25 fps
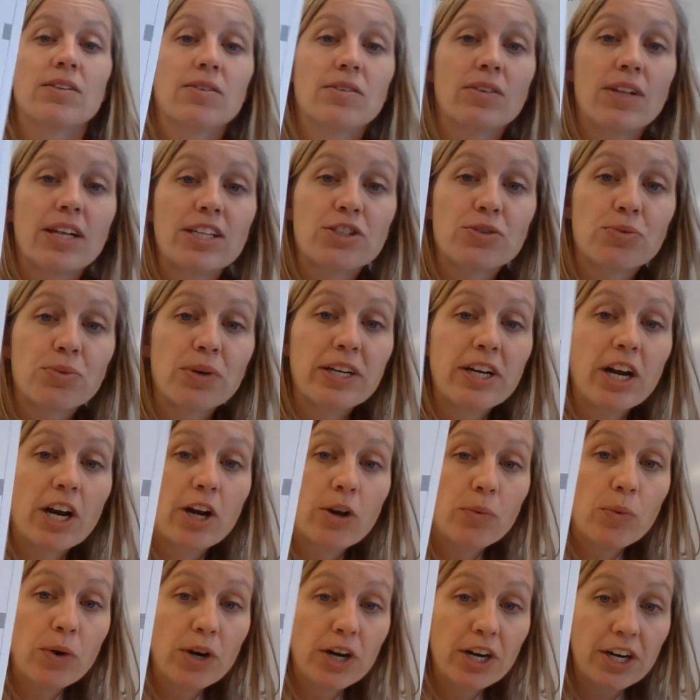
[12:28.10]
Let's read our
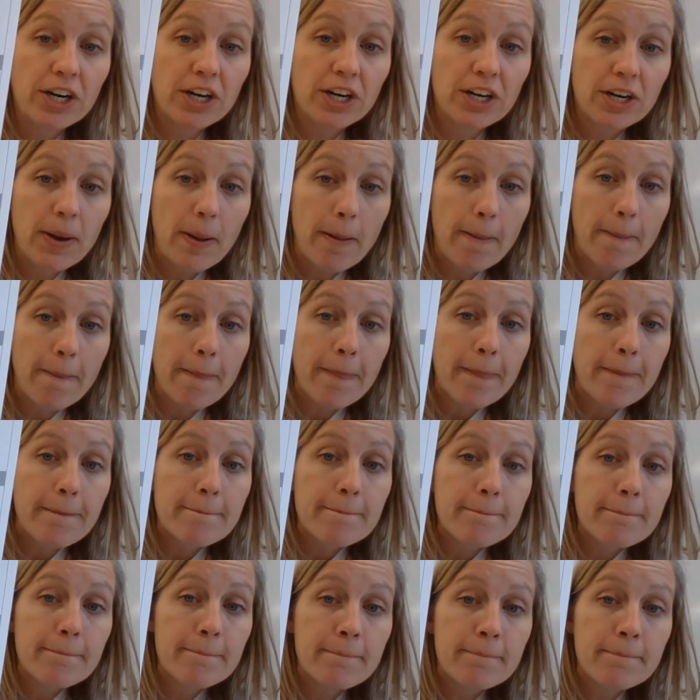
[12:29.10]
word.
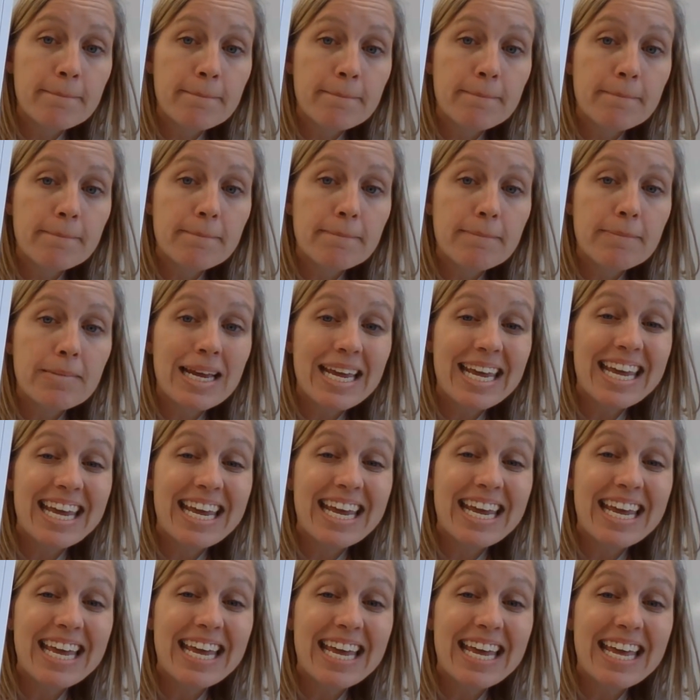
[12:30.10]

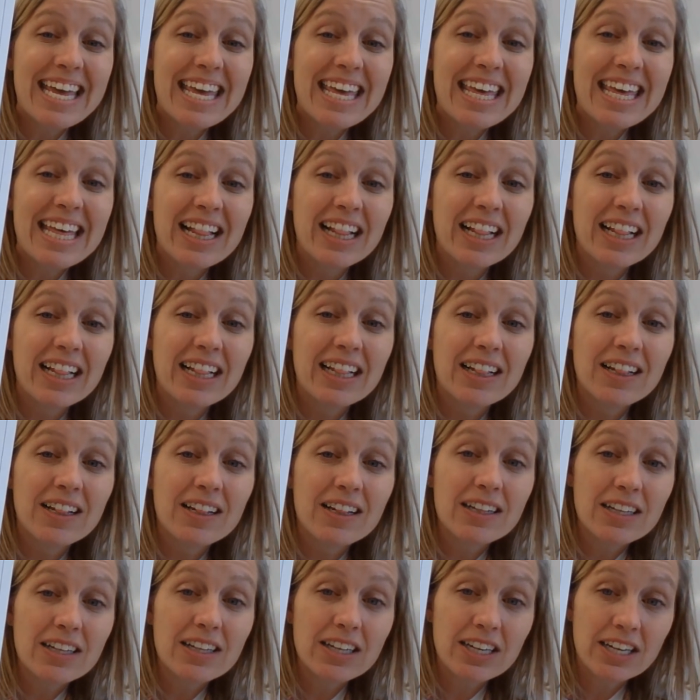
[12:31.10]

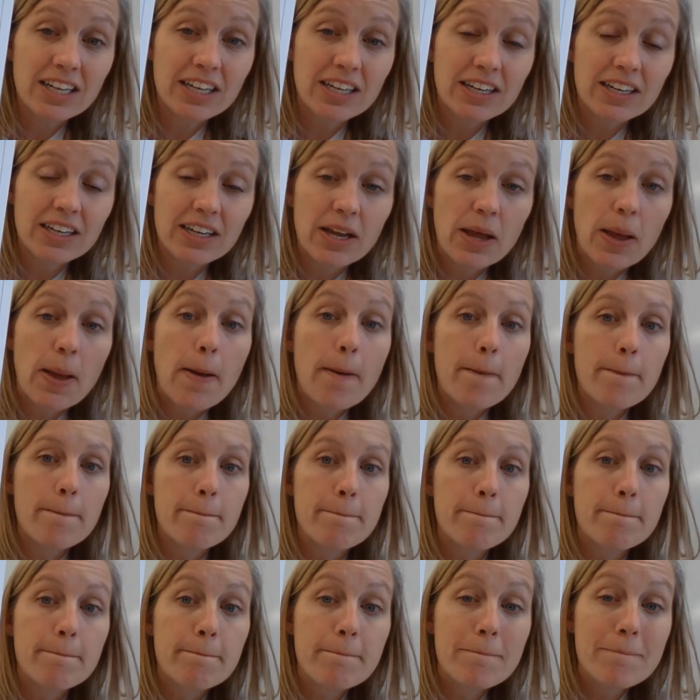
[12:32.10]
Milk,
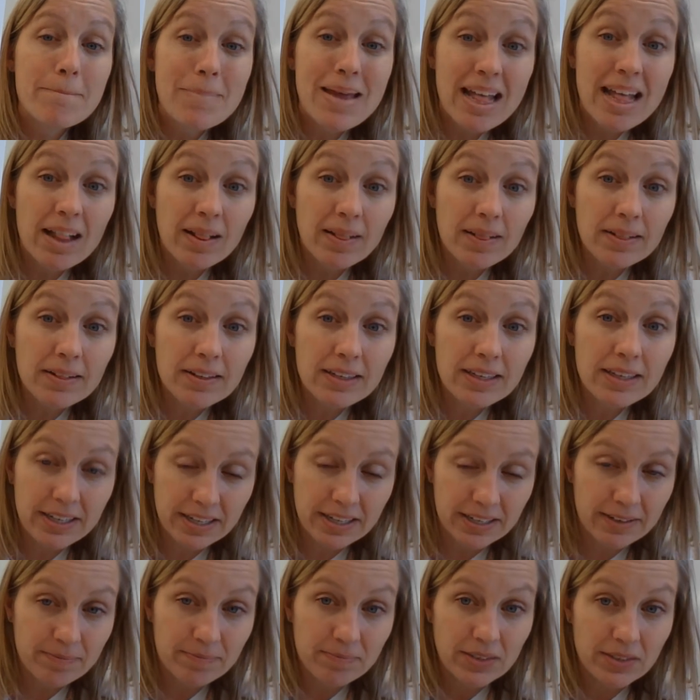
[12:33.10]
milk.
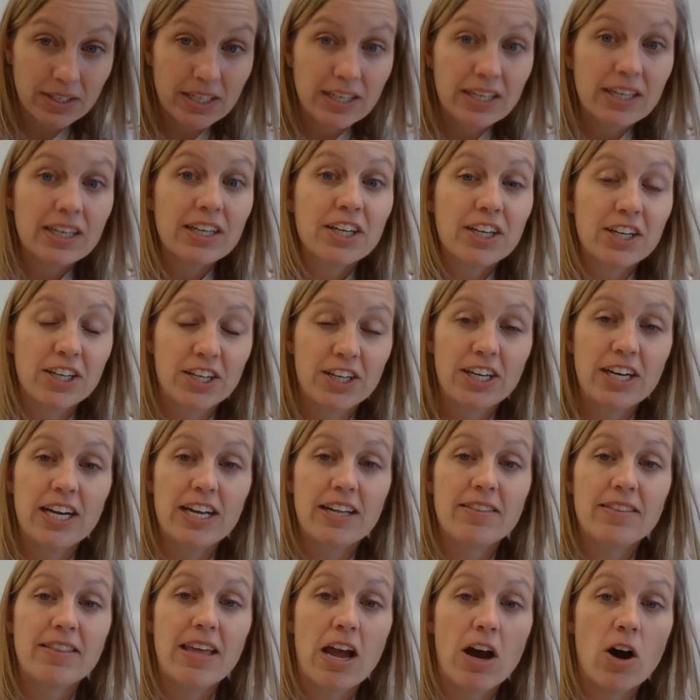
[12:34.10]

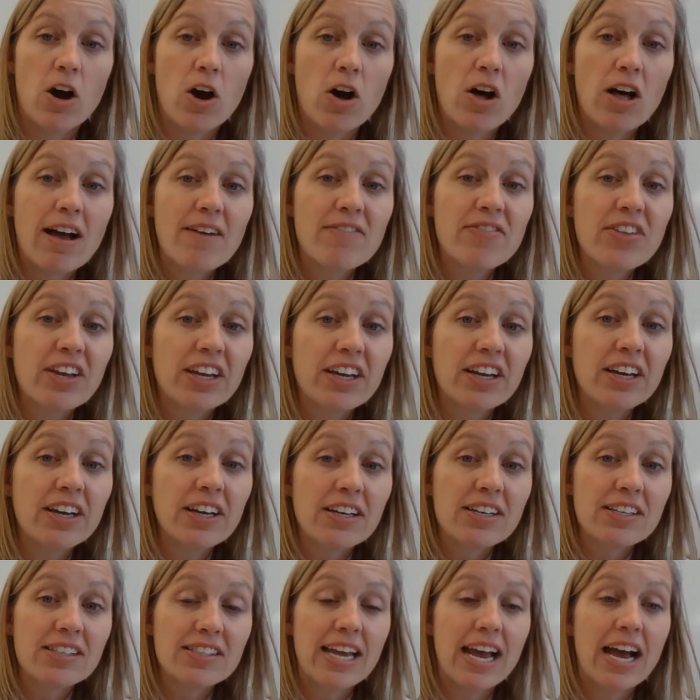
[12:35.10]
Good, they all have the K
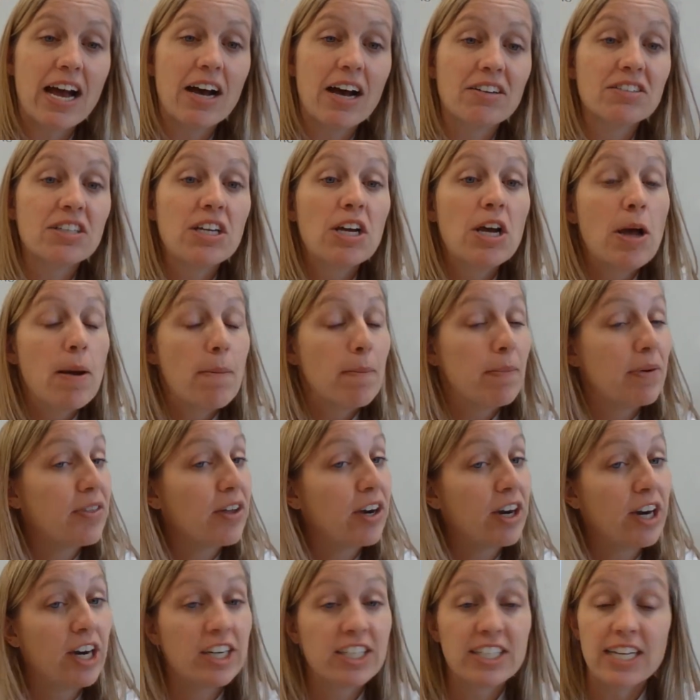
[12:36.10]
sound, but
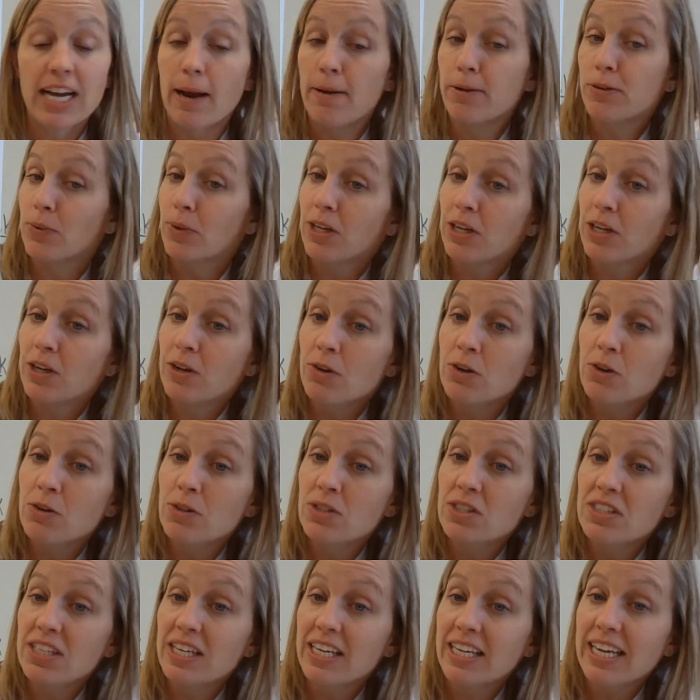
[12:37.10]
there are times when you use
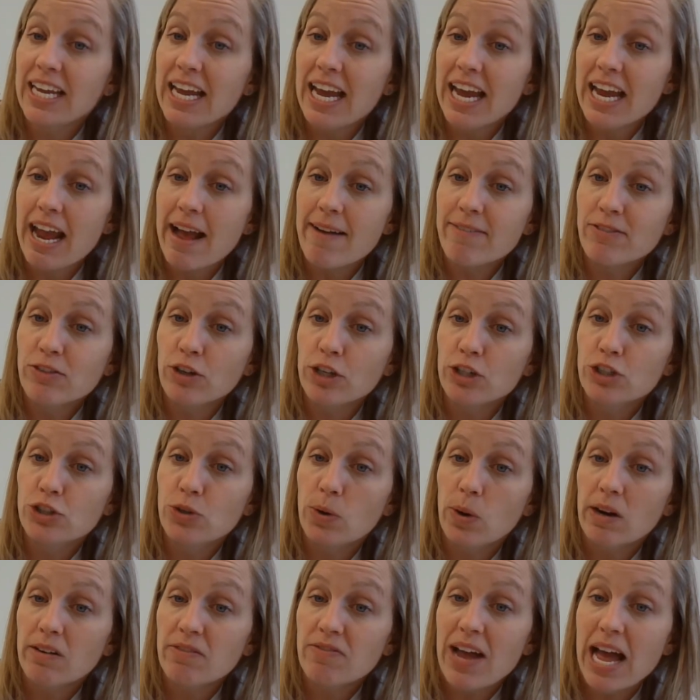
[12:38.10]
CK after a
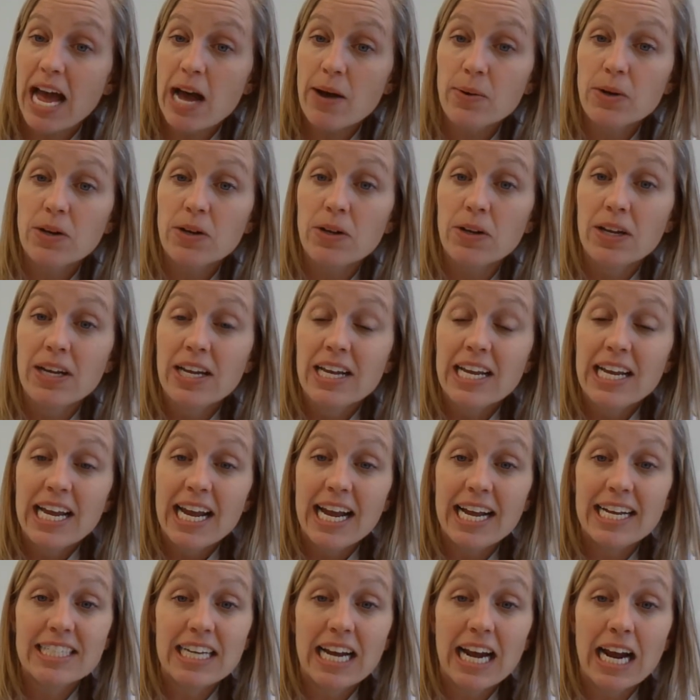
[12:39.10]
short vowel,
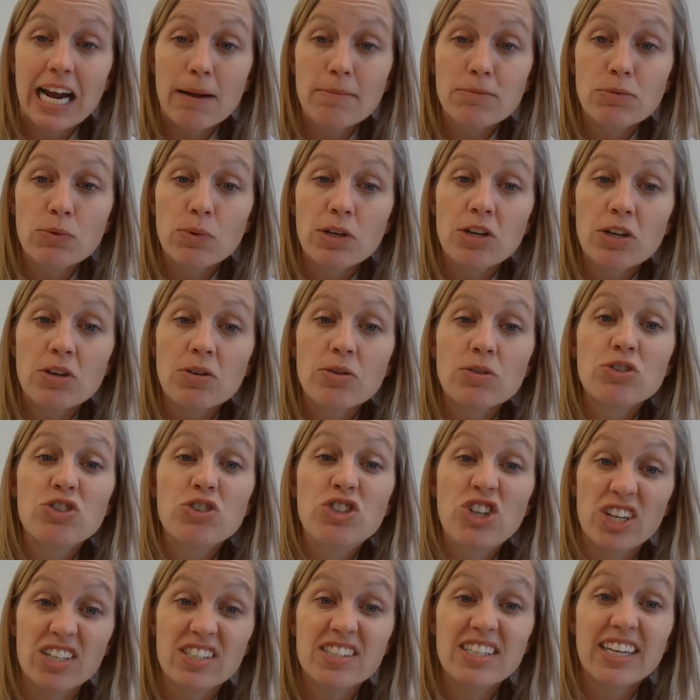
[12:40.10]
and times when you use
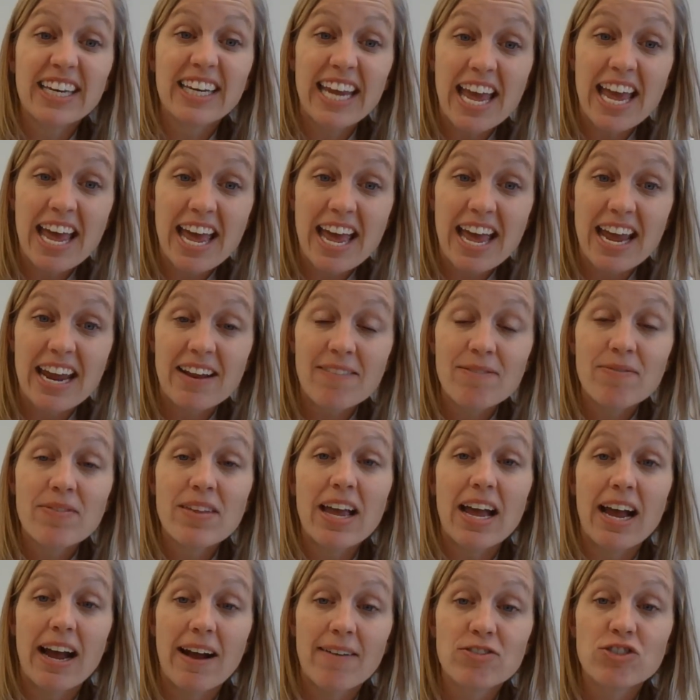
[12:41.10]
just a K
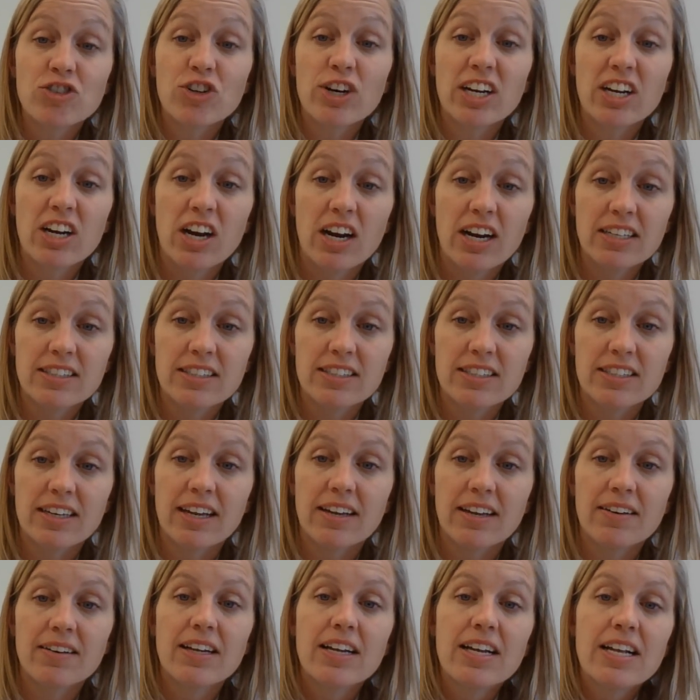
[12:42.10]
after a
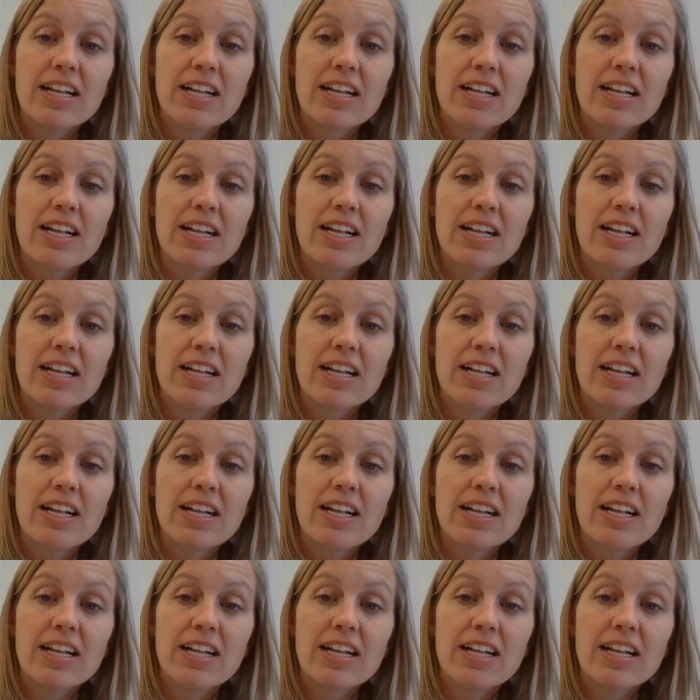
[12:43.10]
consonant.